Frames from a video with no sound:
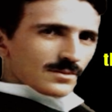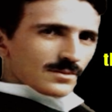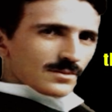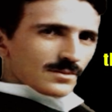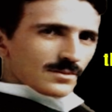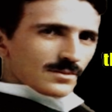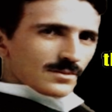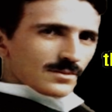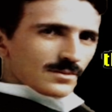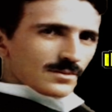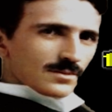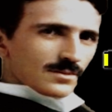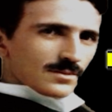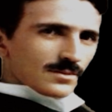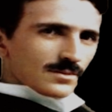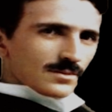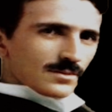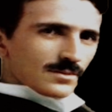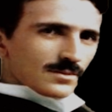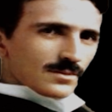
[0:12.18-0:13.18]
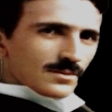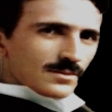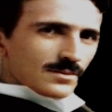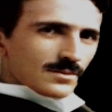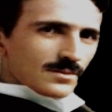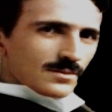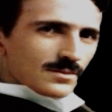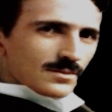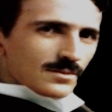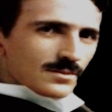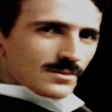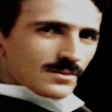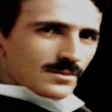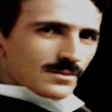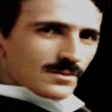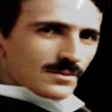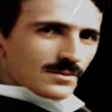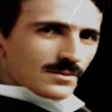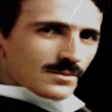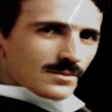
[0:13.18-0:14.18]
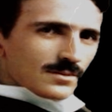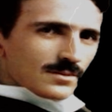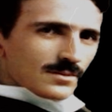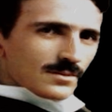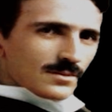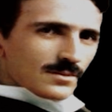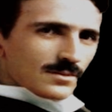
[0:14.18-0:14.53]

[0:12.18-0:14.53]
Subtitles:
Nobody speaks.